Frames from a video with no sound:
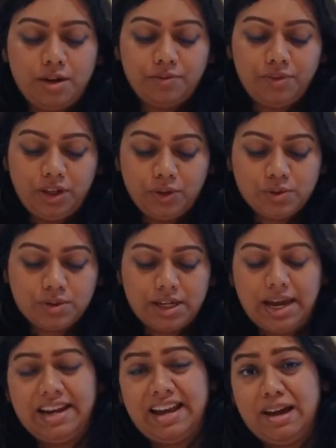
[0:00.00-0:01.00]
We use
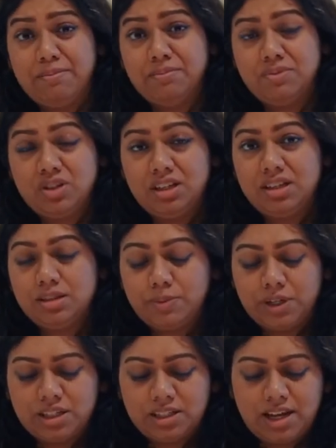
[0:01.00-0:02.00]
Edam cheese
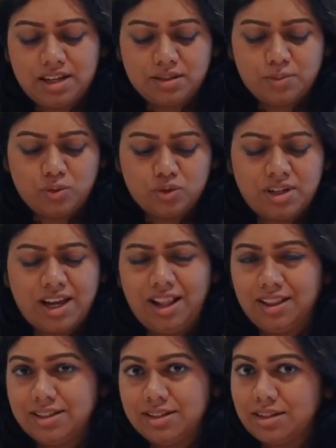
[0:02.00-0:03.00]
because it has the most
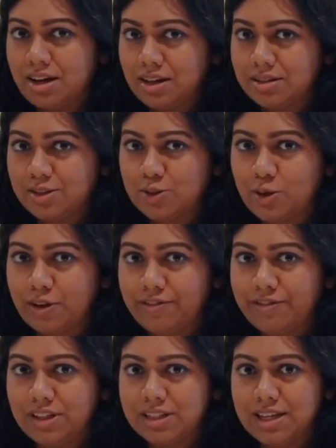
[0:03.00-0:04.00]
health stars, so it
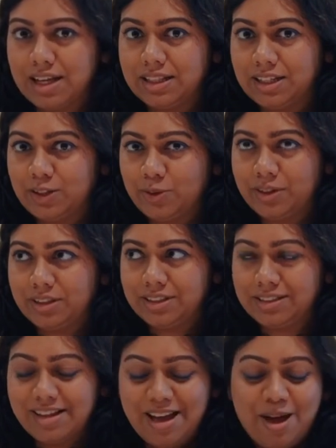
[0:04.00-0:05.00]
feels healthy doing this.
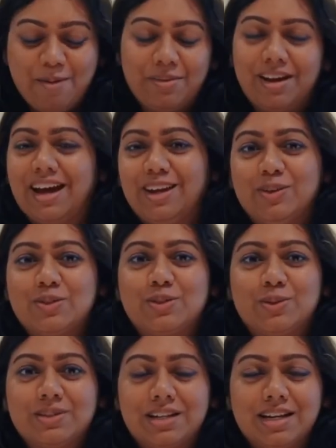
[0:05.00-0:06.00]
But I use
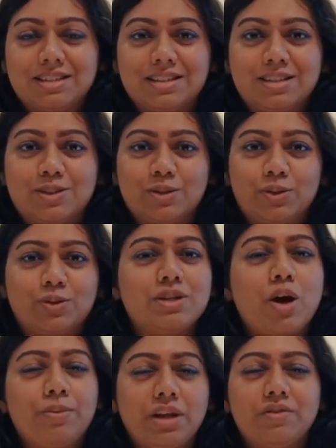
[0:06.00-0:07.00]
2 slices, so use
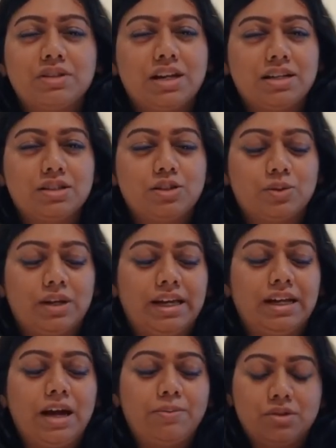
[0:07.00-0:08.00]
how many other slices you
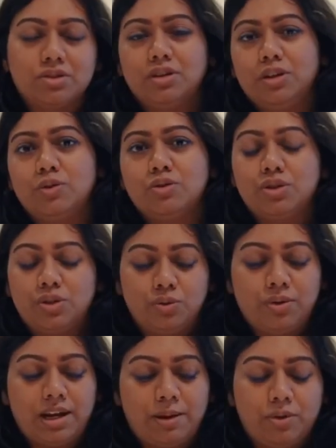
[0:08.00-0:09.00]
like. I'm just gonna use 2
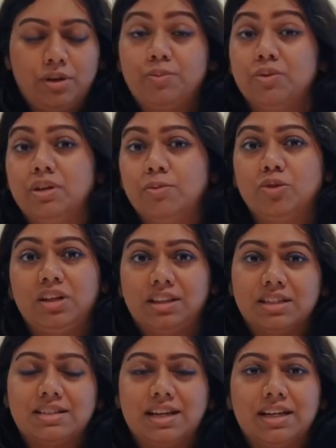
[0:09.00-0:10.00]
and I'm gonna put them on
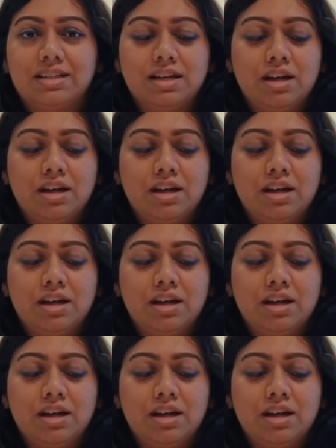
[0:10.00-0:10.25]
either side.